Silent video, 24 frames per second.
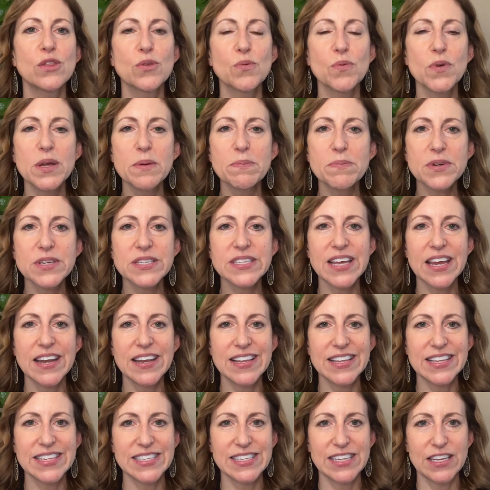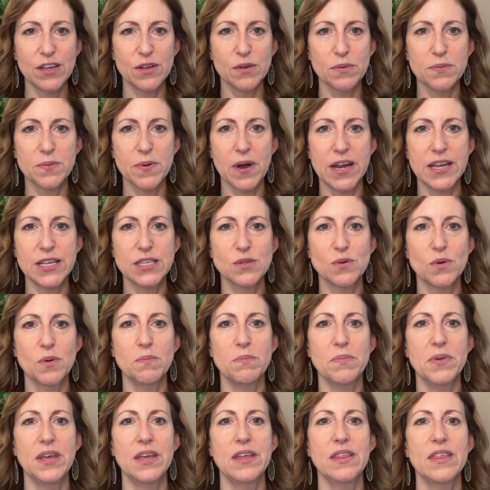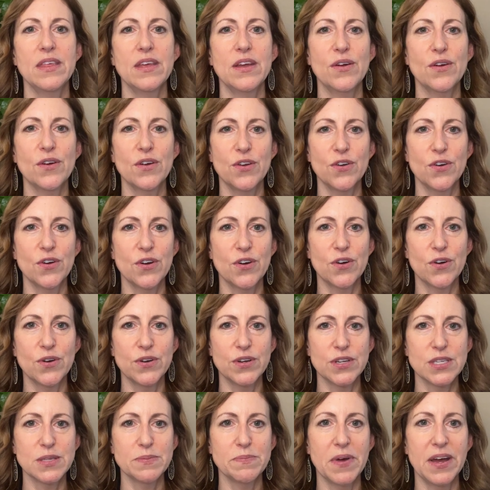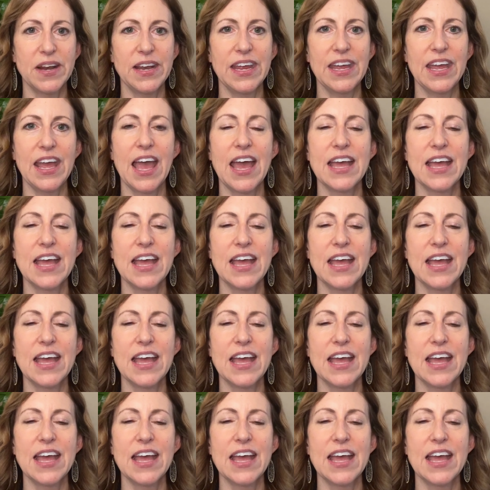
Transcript: 3% of the sale price will be your earnest money,